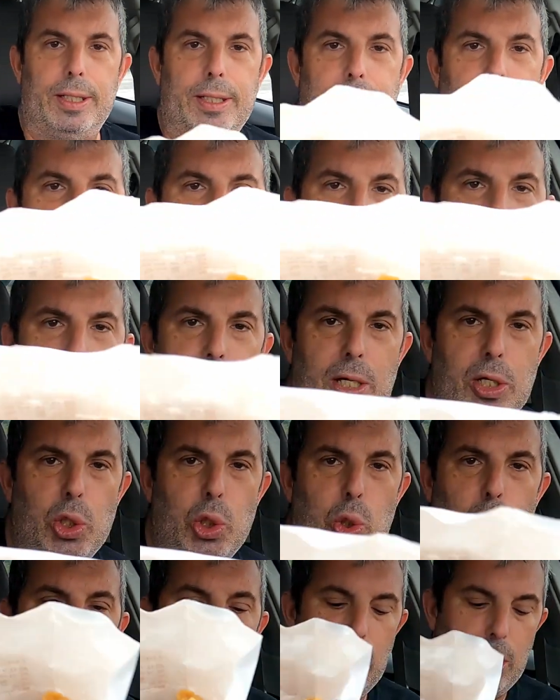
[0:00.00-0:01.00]
Get the
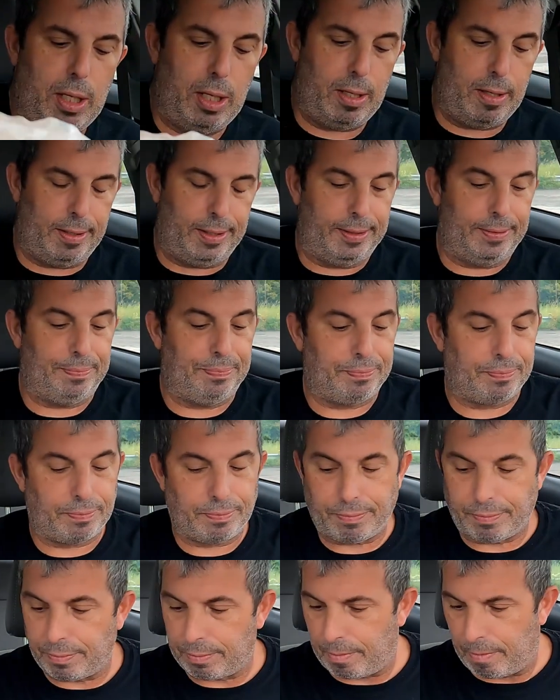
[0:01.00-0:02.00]
Senjoy there.
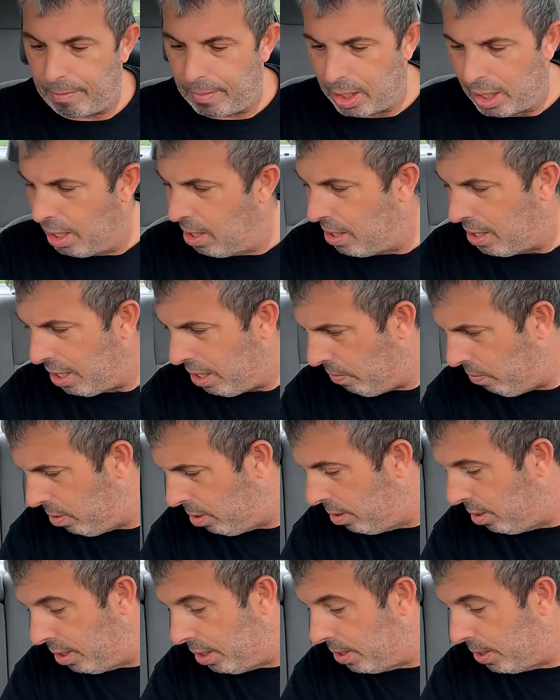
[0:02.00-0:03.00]
I
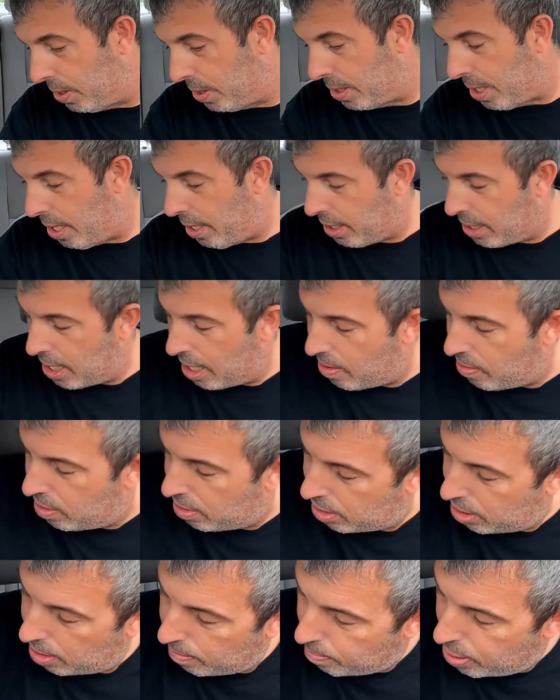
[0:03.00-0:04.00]
really need to start
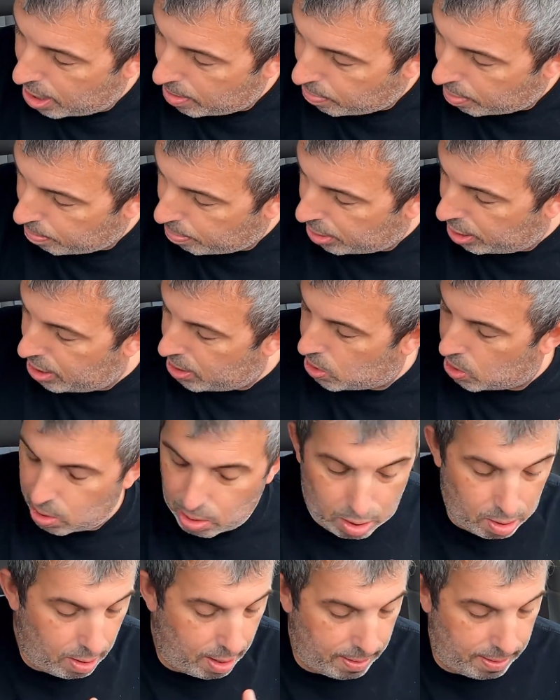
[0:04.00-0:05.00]
carrying like paper plates
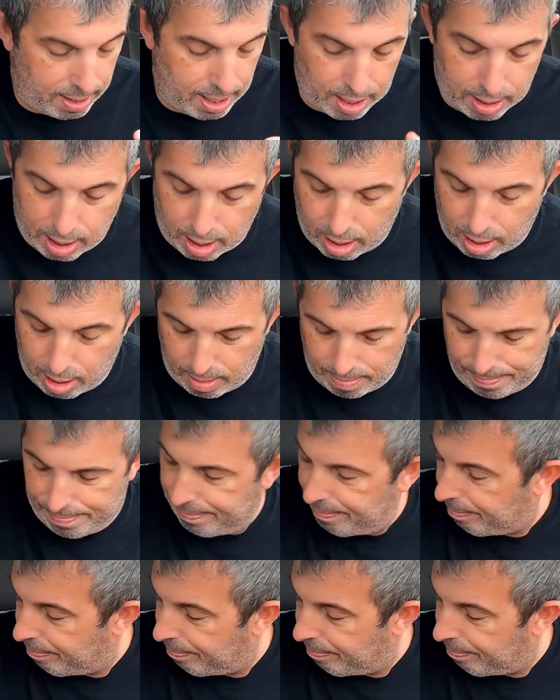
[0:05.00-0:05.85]
or get a um,